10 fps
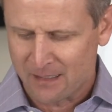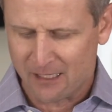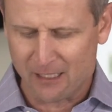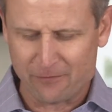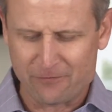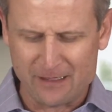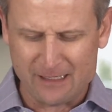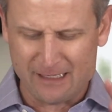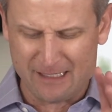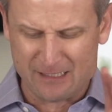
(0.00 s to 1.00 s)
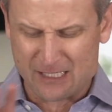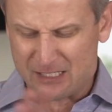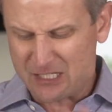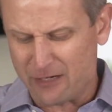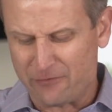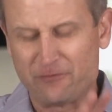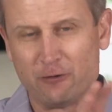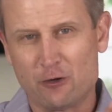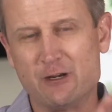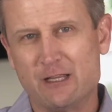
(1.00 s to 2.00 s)
uh, and instead of
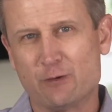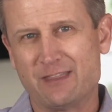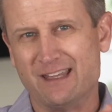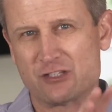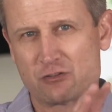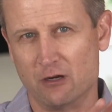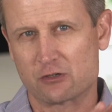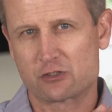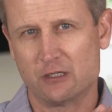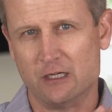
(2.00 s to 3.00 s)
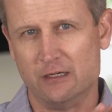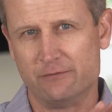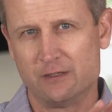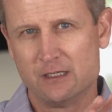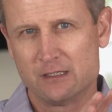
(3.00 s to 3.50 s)
flirting with that destruction of